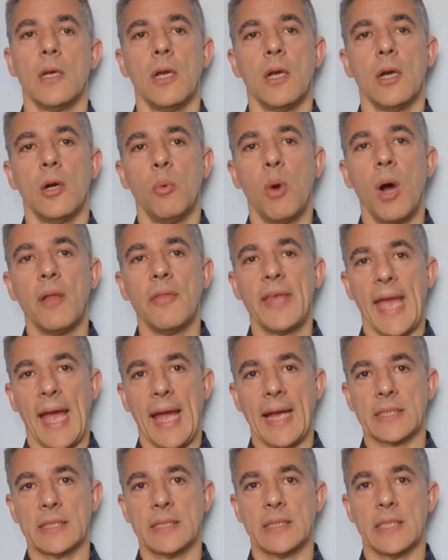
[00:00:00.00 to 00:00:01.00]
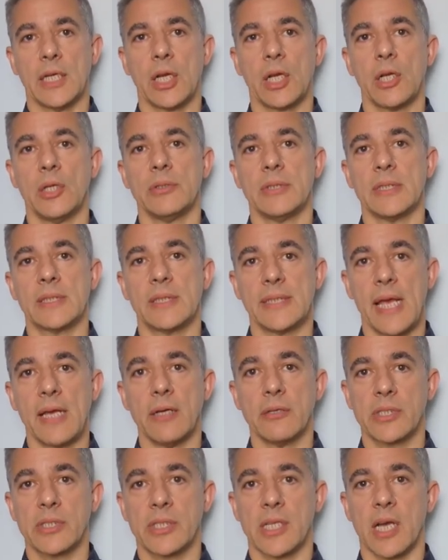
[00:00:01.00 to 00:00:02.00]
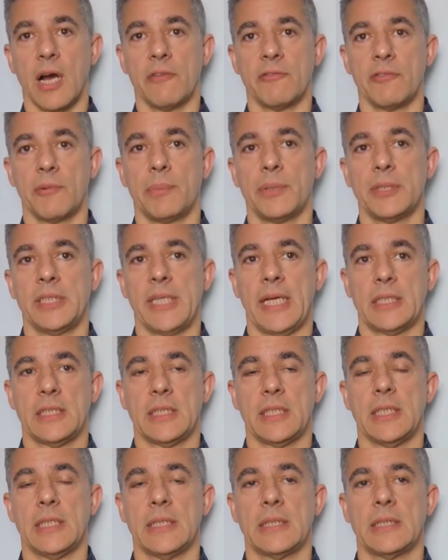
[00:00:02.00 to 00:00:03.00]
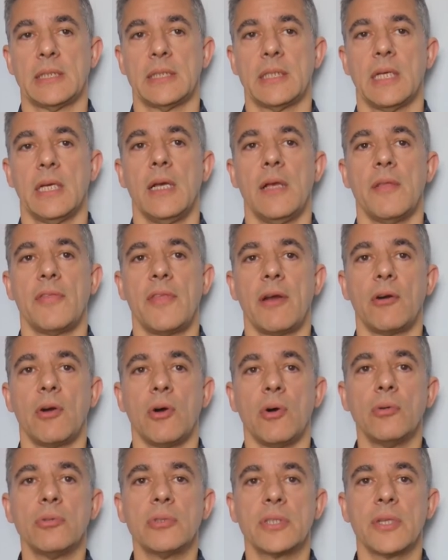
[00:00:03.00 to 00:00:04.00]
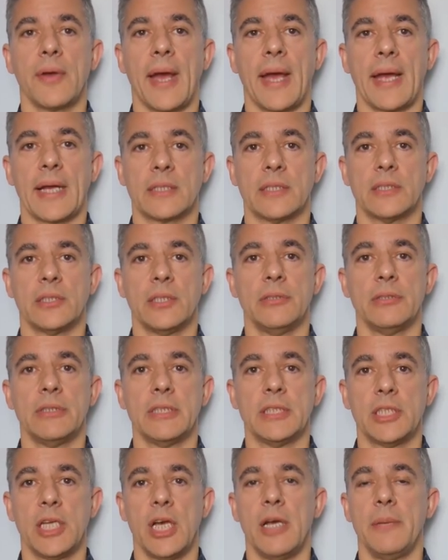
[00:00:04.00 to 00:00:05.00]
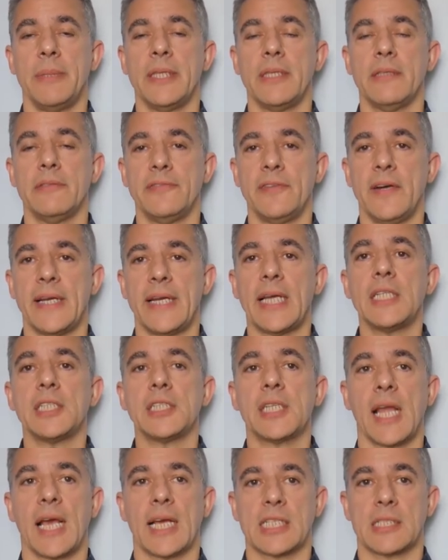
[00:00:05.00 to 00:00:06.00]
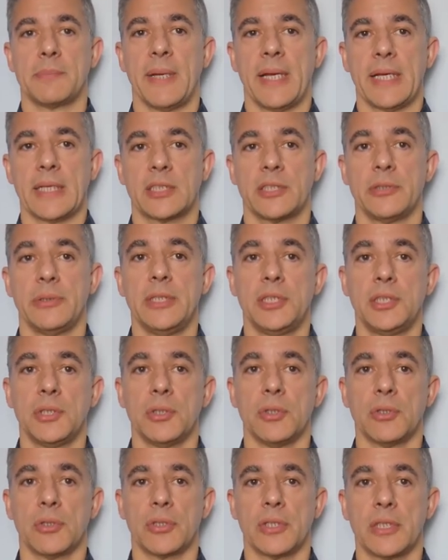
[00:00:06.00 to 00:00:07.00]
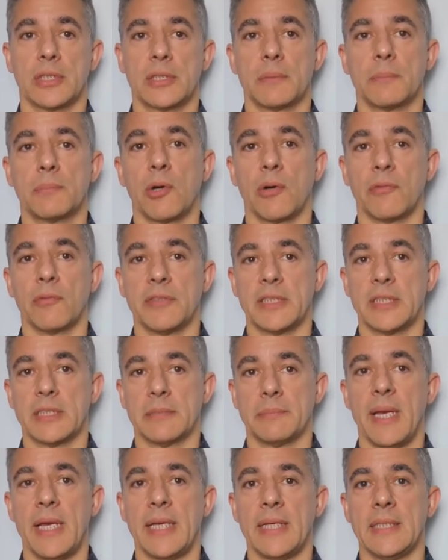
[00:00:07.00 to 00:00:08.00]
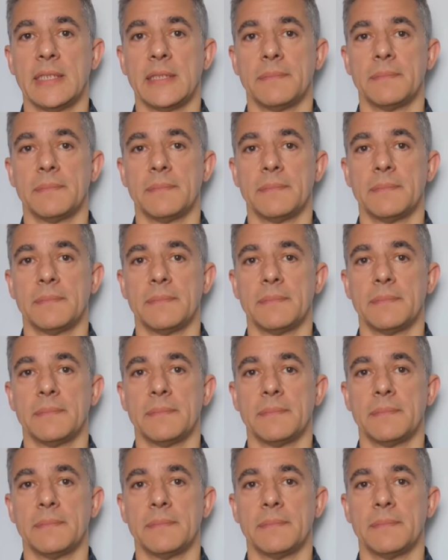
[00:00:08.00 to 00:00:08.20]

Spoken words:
While the actors include the sales staff and projectionists, there are also actors who determine the financial aspects to ensure that profit is made.